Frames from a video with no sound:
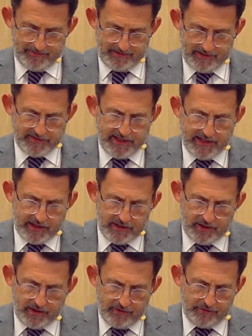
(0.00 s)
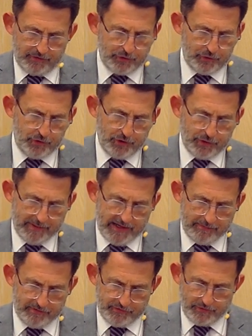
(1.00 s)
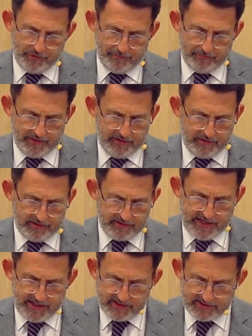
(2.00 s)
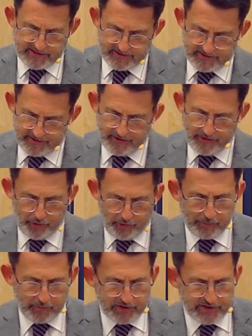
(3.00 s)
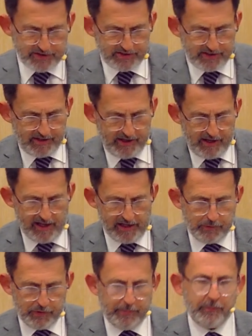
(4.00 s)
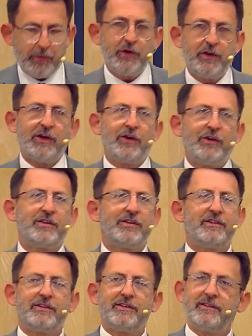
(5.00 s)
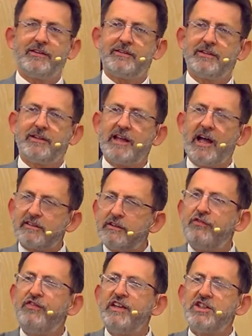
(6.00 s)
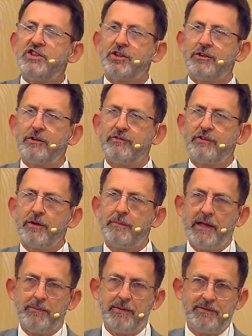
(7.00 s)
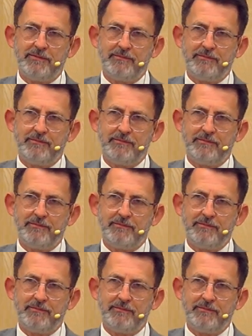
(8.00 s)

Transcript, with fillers: I'm taking you through your Bible from Genesis onwards, and I'm going to point out that's a feature of our Bible.